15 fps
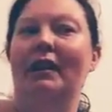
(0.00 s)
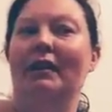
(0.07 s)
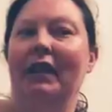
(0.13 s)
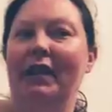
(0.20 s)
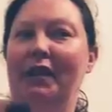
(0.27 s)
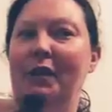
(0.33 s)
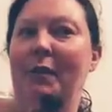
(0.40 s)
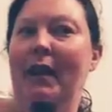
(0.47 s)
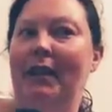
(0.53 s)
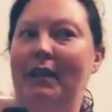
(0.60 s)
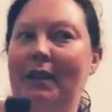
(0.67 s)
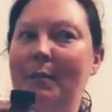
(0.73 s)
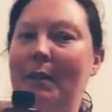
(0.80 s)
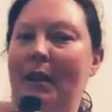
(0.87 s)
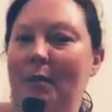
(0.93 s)
unless you ask
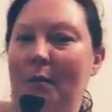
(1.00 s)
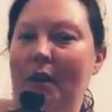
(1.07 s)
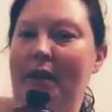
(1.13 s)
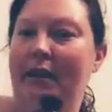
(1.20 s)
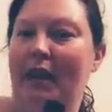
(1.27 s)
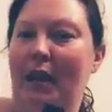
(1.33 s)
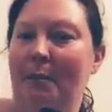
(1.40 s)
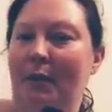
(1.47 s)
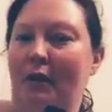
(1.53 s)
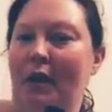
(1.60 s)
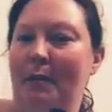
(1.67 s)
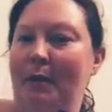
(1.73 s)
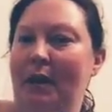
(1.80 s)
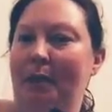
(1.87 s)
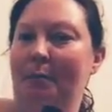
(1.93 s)
somebody that works at Hobby
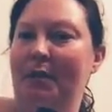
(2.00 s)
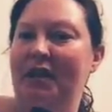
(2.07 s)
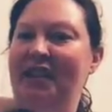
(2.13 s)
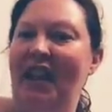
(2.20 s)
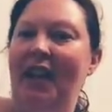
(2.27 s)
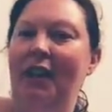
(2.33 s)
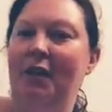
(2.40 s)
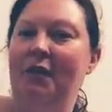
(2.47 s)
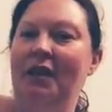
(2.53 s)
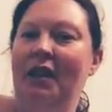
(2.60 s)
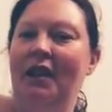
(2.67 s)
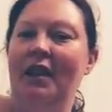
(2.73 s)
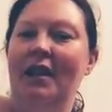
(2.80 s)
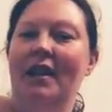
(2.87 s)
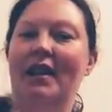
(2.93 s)
Lobby themselves,
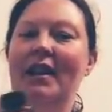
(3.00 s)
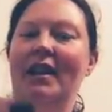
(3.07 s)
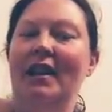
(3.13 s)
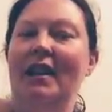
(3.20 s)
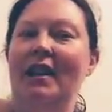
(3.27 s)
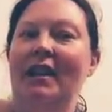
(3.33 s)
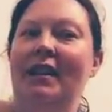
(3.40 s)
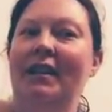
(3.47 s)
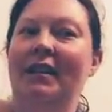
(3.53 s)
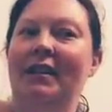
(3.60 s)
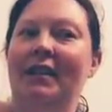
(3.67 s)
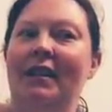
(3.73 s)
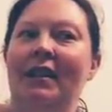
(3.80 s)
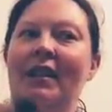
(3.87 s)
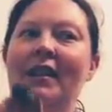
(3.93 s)
is